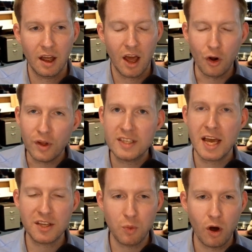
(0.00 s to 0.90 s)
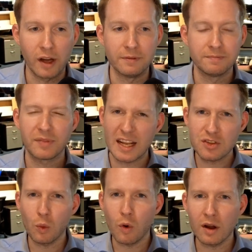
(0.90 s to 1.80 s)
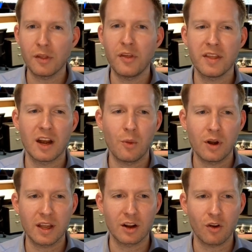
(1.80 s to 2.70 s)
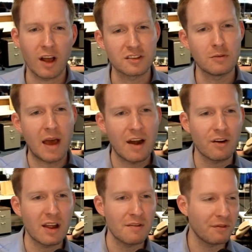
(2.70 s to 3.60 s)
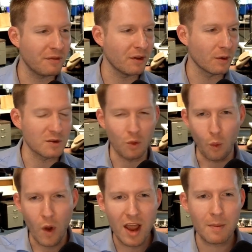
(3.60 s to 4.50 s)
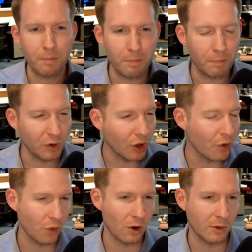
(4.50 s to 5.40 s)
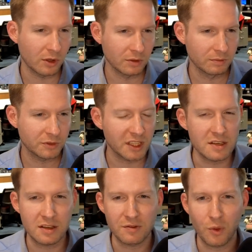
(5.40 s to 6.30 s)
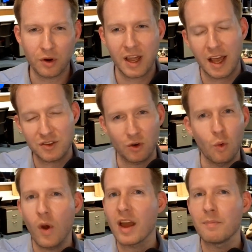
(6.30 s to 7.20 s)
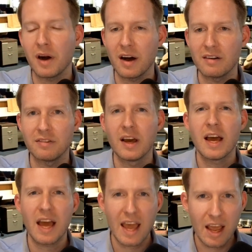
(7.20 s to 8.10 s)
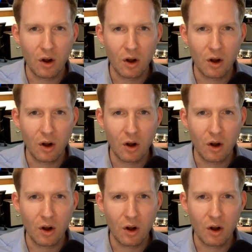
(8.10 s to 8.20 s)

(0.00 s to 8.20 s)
it only takes one. That's the one thing that I want to get across. No matter if there is a way below normal season forecast or a way above, it